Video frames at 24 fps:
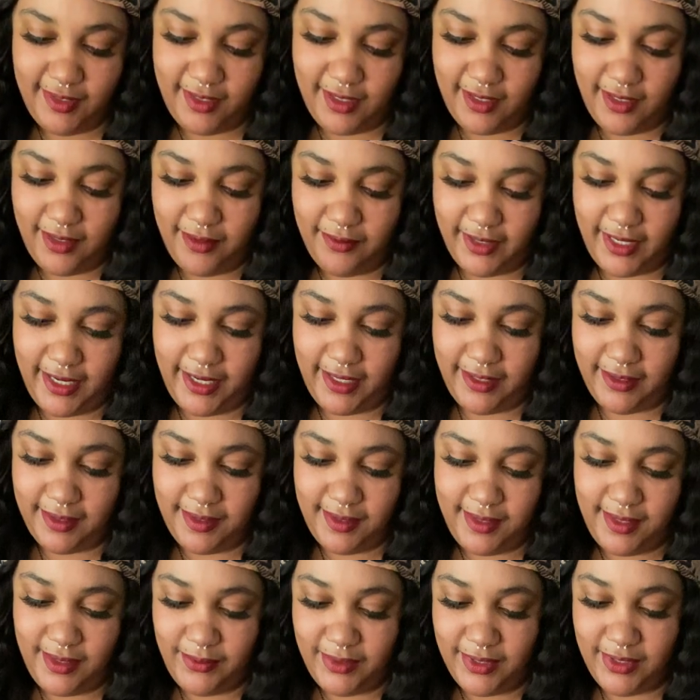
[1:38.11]
All right, let's
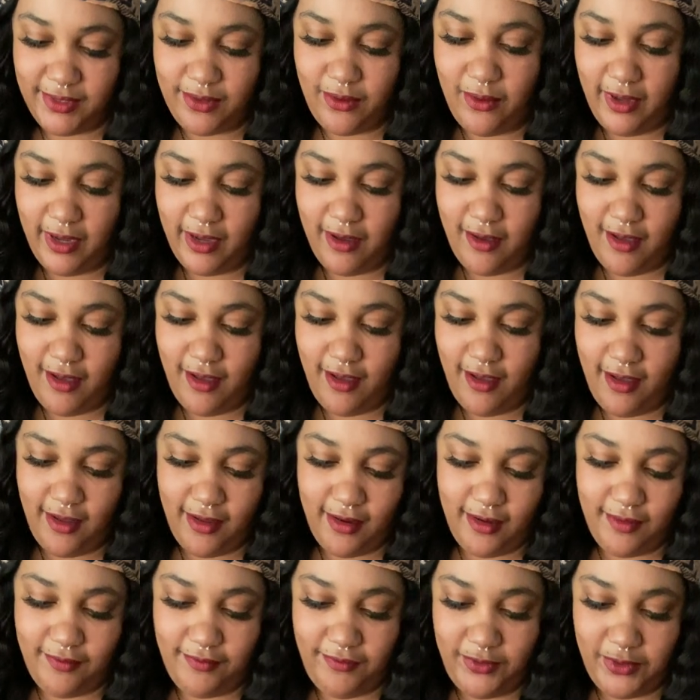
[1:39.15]
see what's going
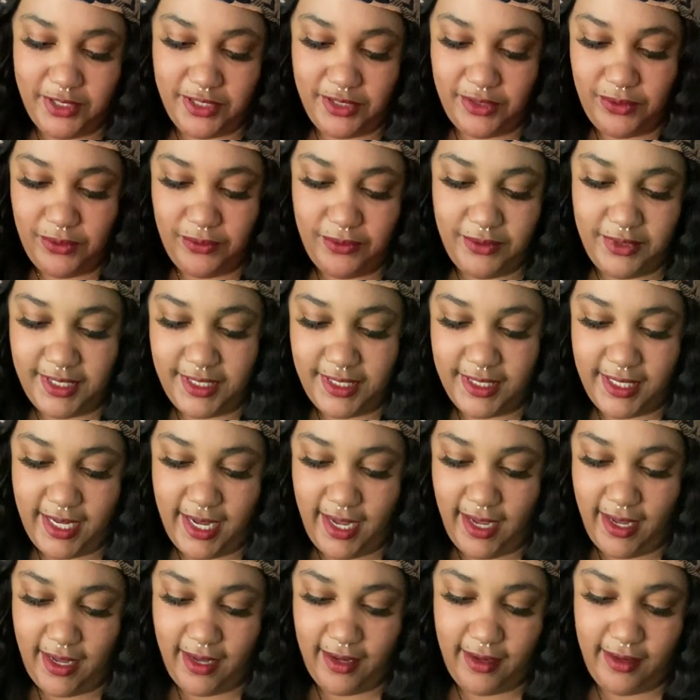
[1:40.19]
on for
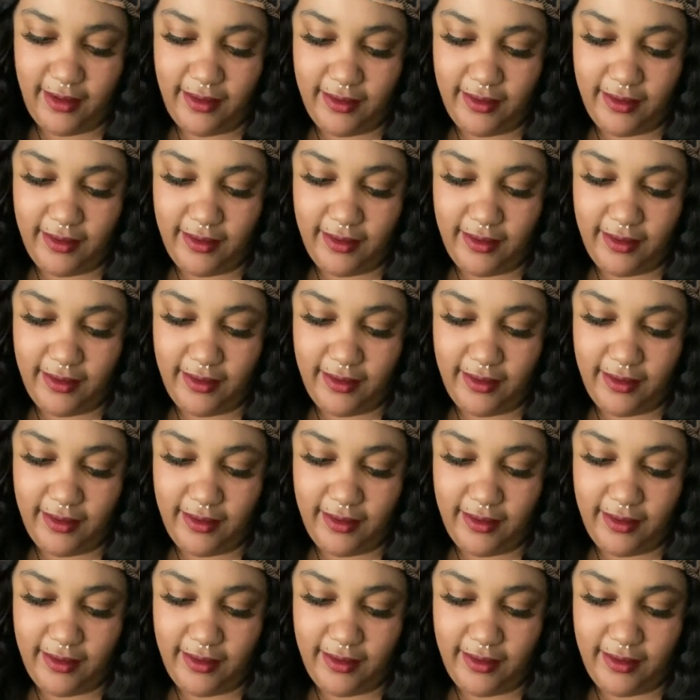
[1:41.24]
today.